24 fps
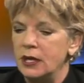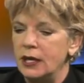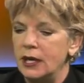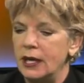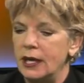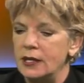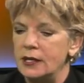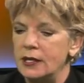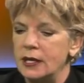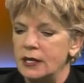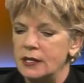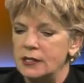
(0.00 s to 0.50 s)

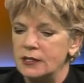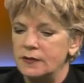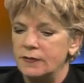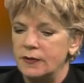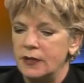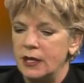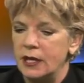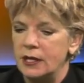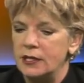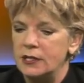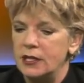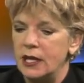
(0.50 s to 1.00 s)
and ask for
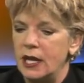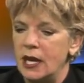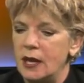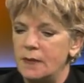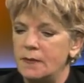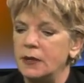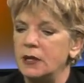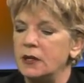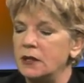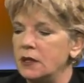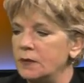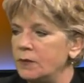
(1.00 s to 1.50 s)
that to
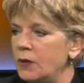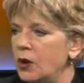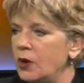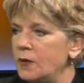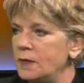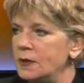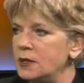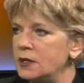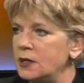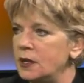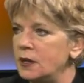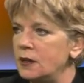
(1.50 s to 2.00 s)
happen. At the
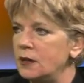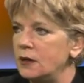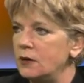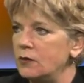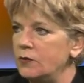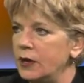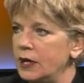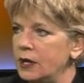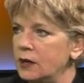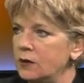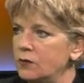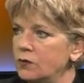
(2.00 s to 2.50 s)
moment, I think
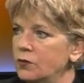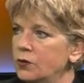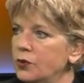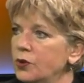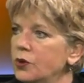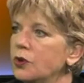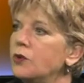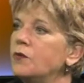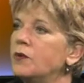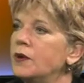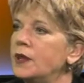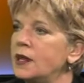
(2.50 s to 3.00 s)
we can
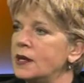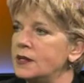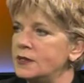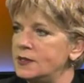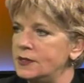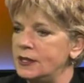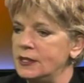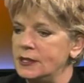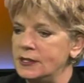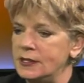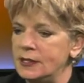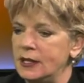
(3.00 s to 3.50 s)
work with our
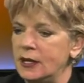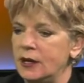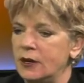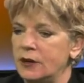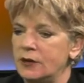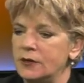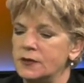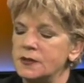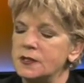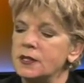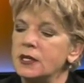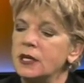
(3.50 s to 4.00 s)

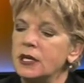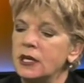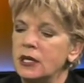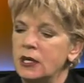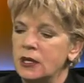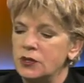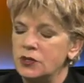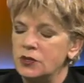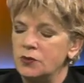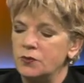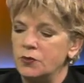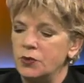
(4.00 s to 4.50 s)
CCOs
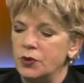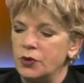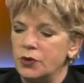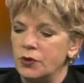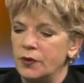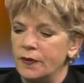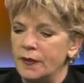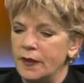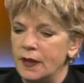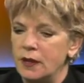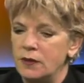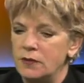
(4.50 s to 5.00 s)
to work
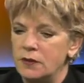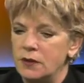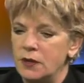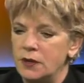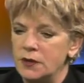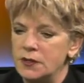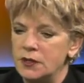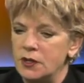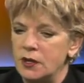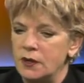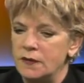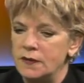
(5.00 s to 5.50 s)
on
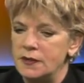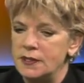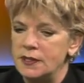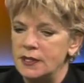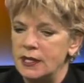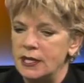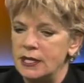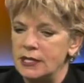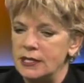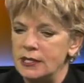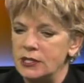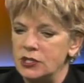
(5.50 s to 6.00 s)
those
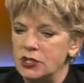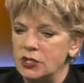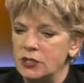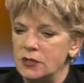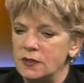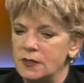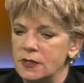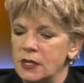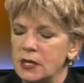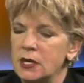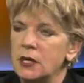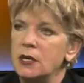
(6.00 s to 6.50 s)
oversight
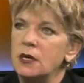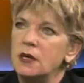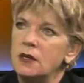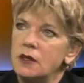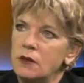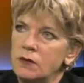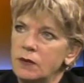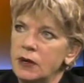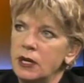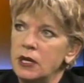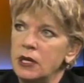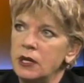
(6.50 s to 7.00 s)
issues.
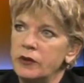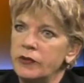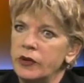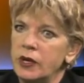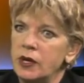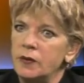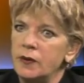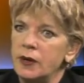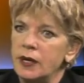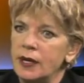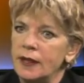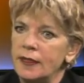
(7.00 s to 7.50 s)
The one
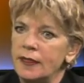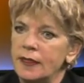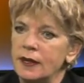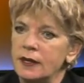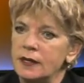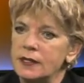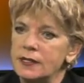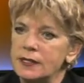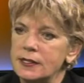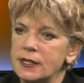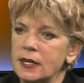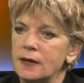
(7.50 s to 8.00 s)
area where I
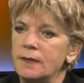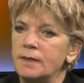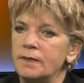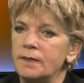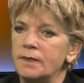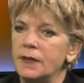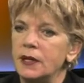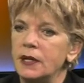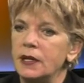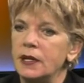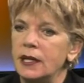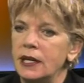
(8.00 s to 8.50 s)
think
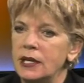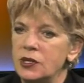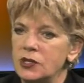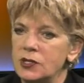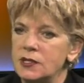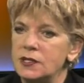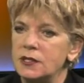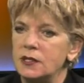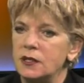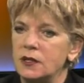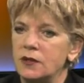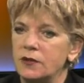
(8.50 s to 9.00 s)
some
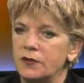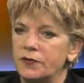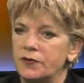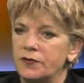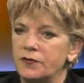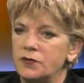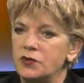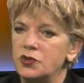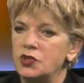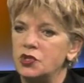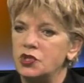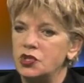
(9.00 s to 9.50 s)
legislative
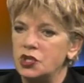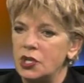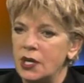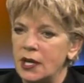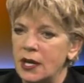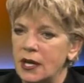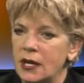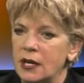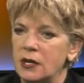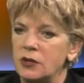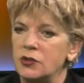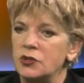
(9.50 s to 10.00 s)

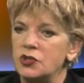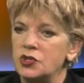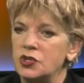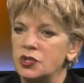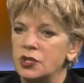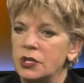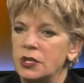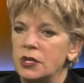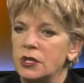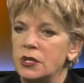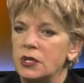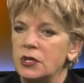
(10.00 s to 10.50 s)
change
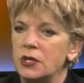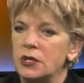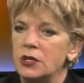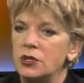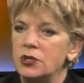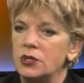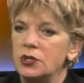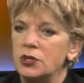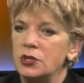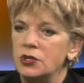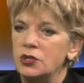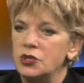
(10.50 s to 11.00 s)

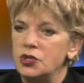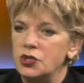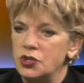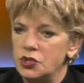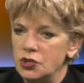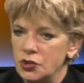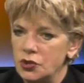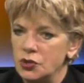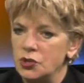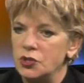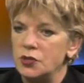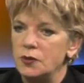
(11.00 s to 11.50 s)

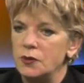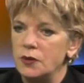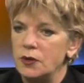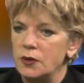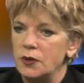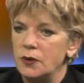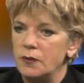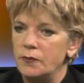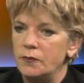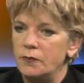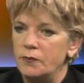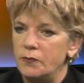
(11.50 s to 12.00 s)
should
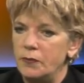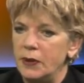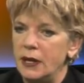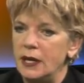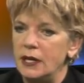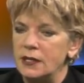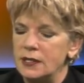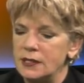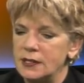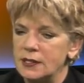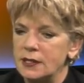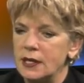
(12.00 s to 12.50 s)
be
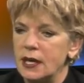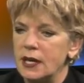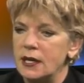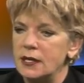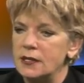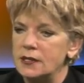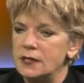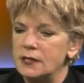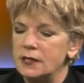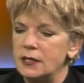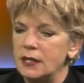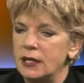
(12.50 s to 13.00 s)

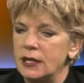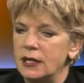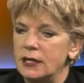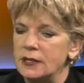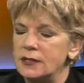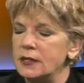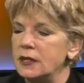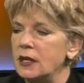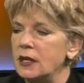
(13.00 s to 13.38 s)
discussed is